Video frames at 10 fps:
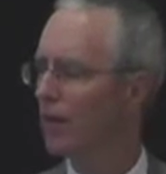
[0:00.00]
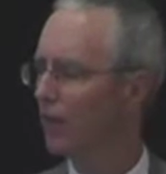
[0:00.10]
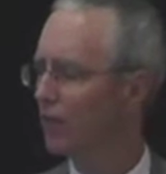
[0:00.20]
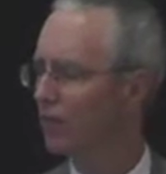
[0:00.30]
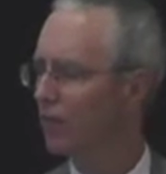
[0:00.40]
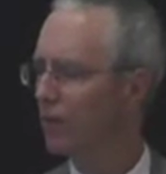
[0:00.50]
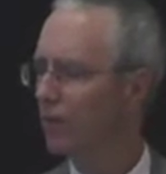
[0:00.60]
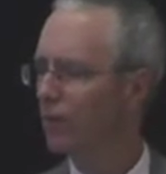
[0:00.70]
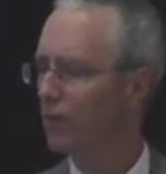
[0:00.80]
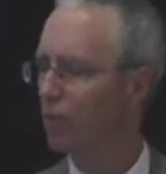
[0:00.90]
This
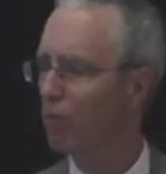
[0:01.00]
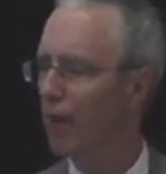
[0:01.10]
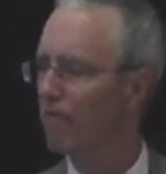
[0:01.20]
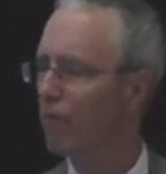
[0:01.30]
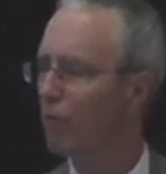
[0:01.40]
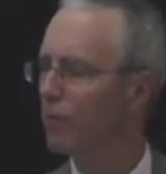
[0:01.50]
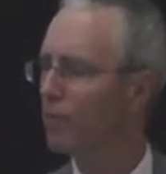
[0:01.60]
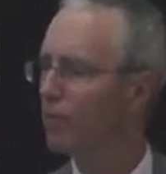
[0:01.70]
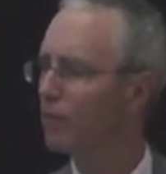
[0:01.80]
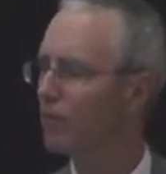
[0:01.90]
little platform
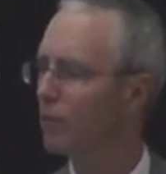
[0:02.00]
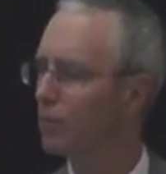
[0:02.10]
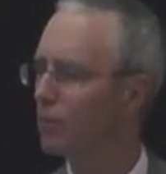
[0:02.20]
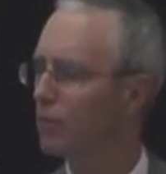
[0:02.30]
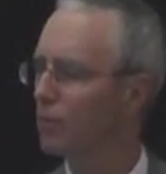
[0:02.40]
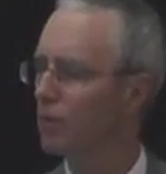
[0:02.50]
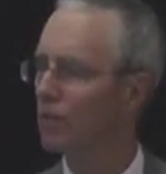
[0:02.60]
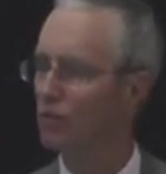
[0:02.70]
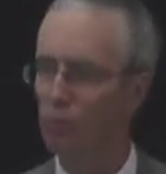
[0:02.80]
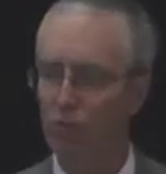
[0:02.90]
here is removable,
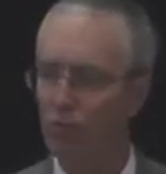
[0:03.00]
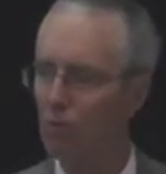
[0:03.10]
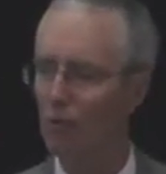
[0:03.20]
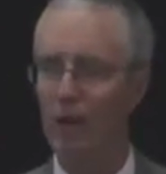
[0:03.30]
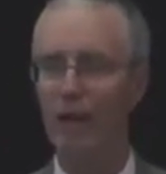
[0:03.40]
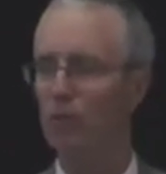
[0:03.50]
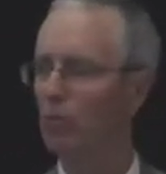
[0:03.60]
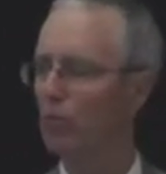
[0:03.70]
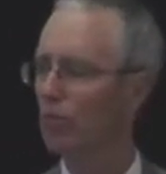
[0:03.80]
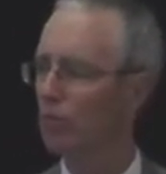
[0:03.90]
is movable and
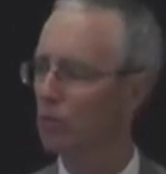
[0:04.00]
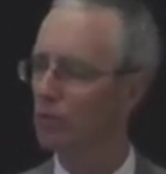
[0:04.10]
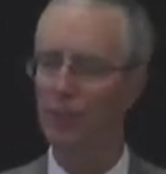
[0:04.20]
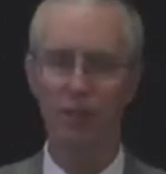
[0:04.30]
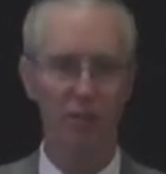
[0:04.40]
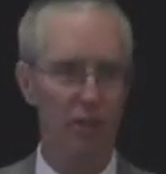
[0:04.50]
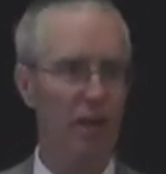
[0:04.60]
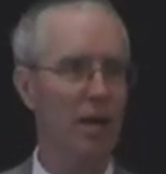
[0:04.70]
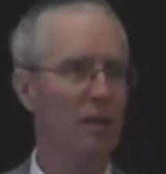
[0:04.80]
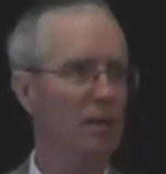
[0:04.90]
removable because,
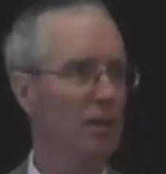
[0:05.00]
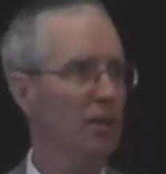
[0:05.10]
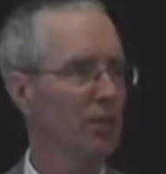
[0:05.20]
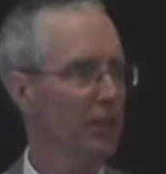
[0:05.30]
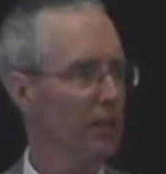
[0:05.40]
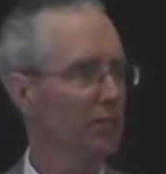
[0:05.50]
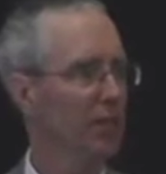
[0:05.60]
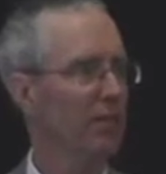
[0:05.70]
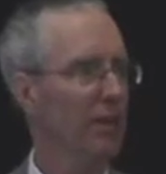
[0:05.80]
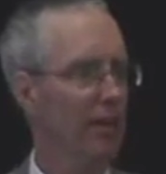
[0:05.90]
yeah, you got to
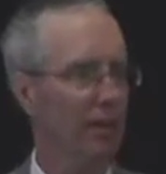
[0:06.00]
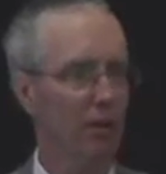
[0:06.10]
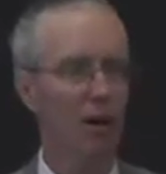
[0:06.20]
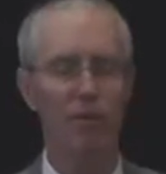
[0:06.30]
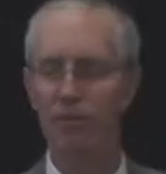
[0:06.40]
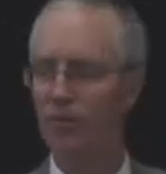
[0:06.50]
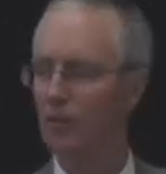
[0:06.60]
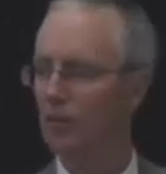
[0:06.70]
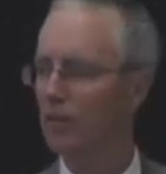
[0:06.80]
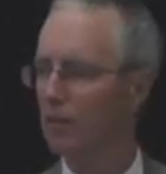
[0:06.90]
take that lid off,
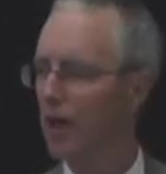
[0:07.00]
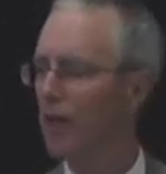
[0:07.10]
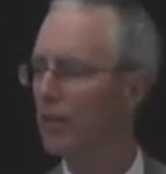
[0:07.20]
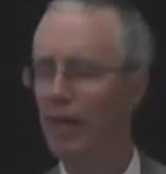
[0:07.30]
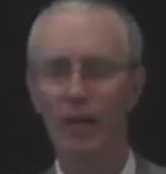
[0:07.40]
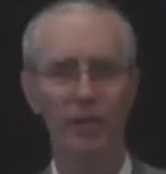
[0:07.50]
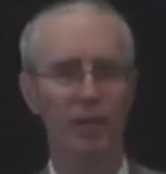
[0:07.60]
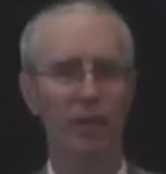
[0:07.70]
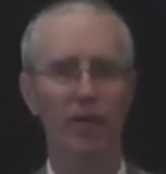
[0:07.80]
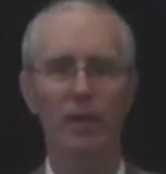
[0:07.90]
and yeah, you got to
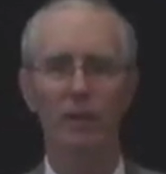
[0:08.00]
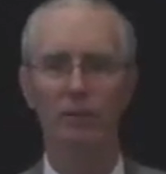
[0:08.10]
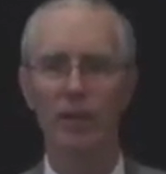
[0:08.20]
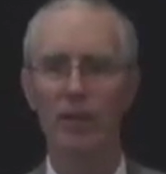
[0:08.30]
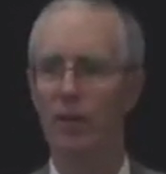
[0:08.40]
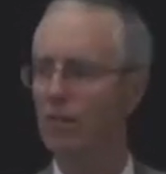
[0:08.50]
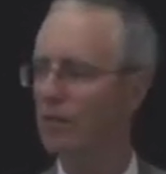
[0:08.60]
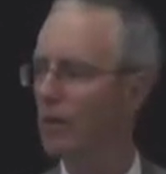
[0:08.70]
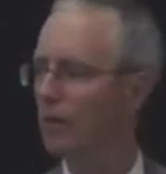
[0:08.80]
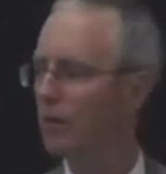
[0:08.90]
get into that conveyor every
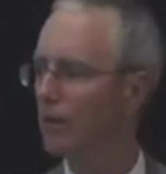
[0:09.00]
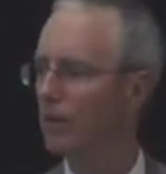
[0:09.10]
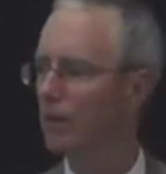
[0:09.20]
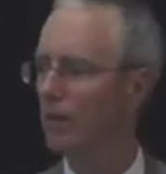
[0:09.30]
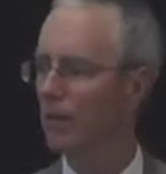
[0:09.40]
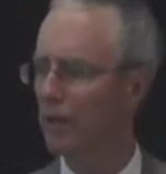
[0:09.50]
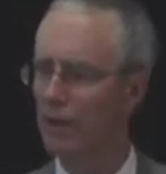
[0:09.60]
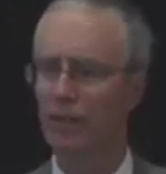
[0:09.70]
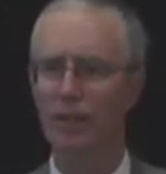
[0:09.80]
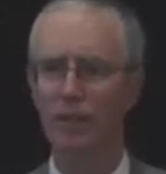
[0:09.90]
now and then. But
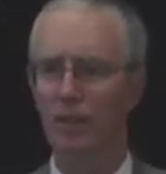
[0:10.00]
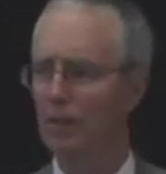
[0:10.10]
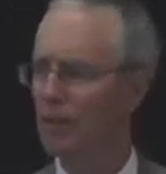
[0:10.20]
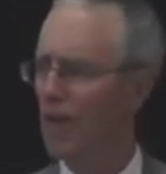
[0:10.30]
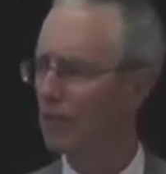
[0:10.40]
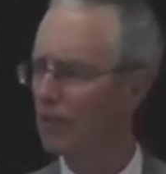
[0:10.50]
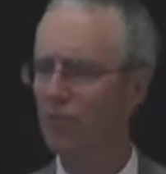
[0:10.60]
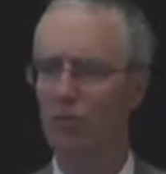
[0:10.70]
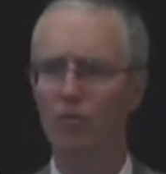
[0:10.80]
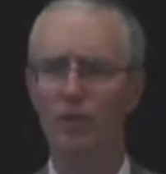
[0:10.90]
again, having
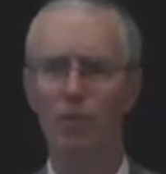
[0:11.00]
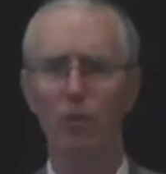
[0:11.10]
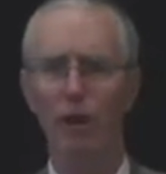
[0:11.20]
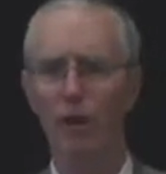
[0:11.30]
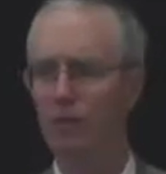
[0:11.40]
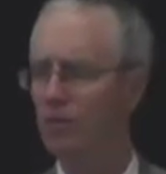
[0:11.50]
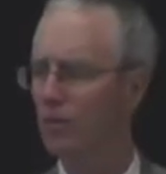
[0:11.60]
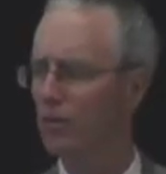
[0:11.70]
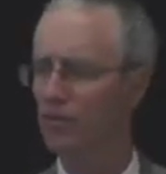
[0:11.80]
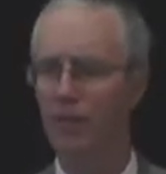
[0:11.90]
this little step ladder is
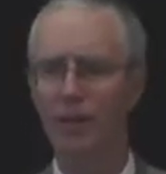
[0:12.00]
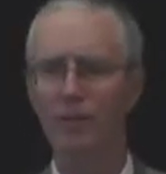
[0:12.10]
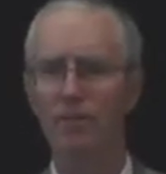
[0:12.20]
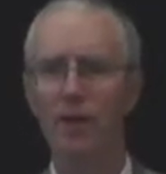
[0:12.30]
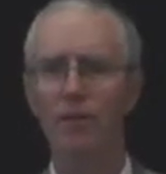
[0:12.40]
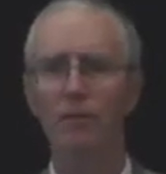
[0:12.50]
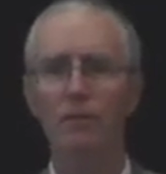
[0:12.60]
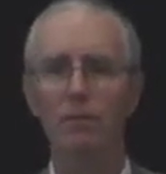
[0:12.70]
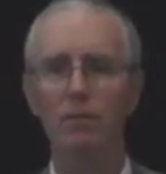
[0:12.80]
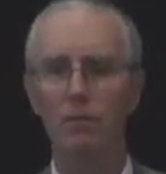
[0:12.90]
going to save that
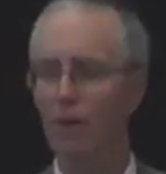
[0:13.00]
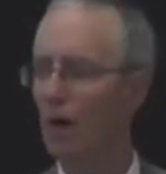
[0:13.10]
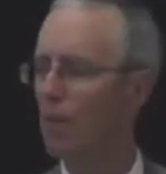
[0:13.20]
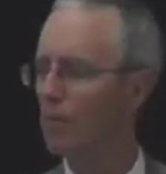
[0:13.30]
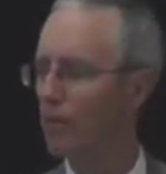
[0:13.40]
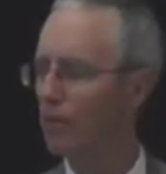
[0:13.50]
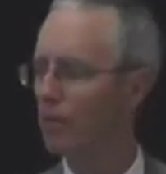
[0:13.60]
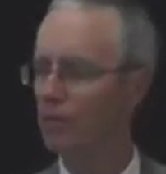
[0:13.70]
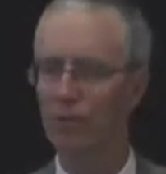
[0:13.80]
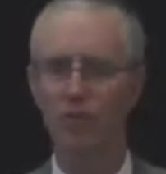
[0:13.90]
operator
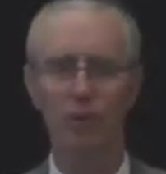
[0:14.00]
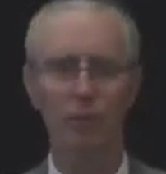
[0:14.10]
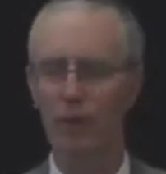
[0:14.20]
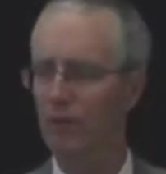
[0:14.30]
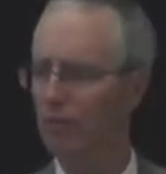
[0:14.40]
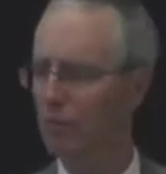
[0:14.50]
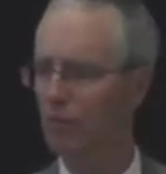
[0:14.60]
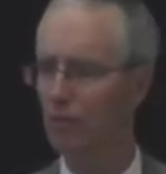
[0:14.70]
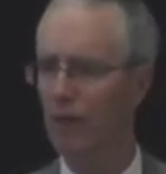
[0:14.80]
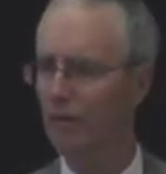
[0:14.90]
of yours, that maintenance
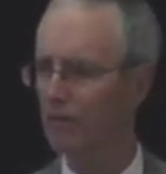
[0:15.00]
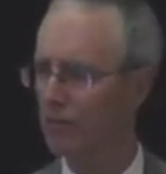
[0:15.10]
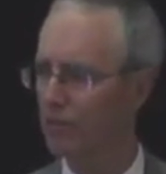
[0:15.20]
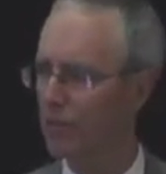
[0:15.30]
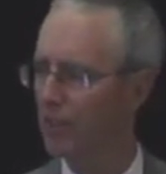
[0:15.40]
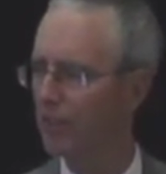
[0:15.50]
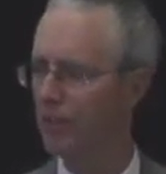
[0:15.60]
crew, from having to sneak under